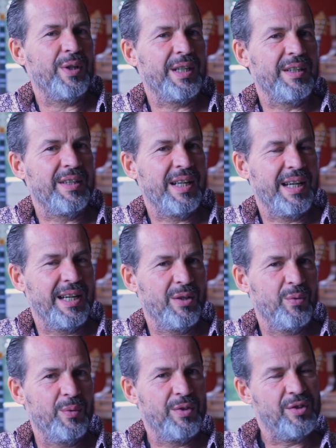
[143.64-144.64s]
guitar
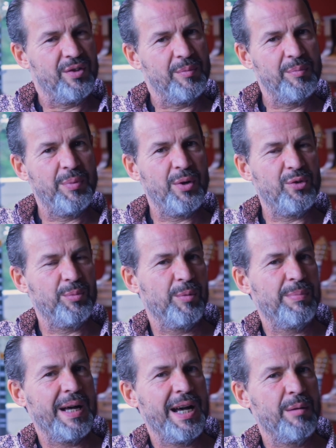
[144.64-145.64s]
with possible
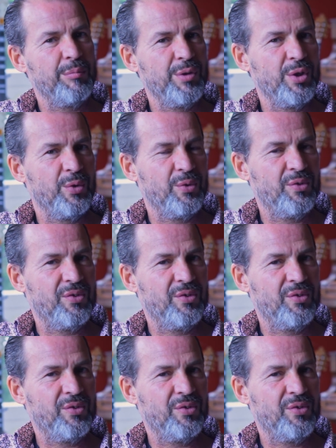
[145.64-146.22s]
palm mutes